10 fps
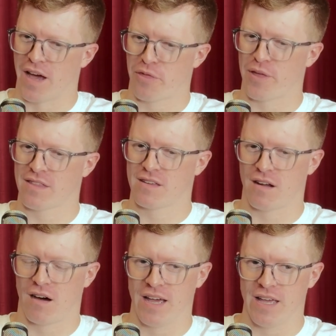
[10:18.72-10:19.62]
a thing that
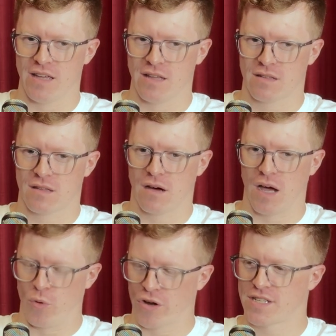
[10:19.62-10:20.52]
I
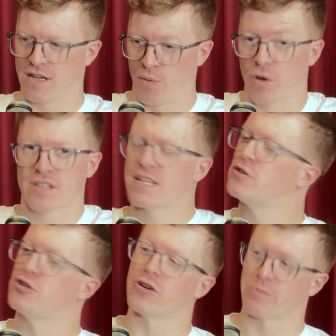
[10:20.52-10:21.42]
worked this out
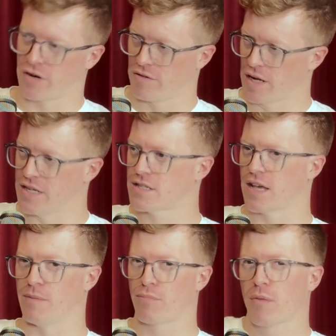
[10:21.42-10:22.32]
during pre-release,
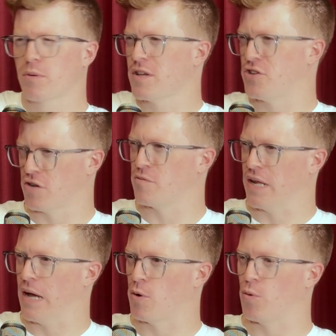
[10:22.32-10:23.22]
and probably should have
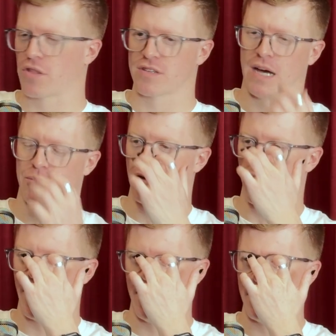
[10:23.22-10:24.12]
been able to work this out
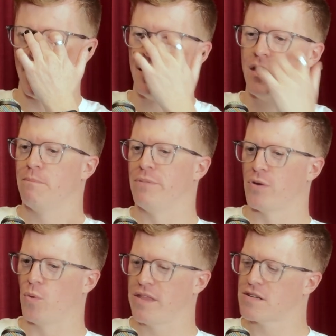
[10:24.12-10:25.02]
beforehand, but the
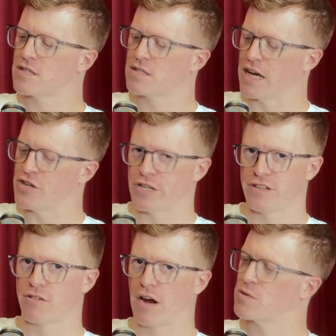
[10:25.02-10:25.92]
way that Station
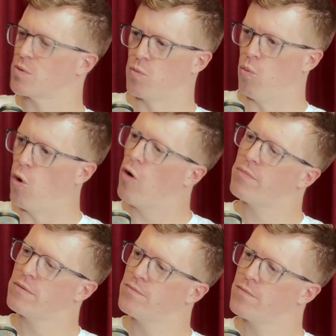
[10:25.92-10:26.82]
interacts with Warp
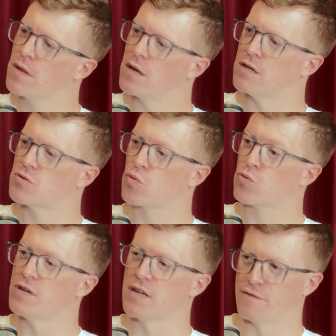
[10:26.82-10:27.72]
is
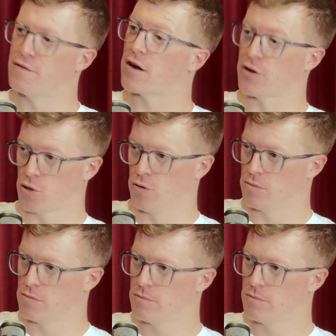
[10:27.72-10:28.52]
really fucking cool.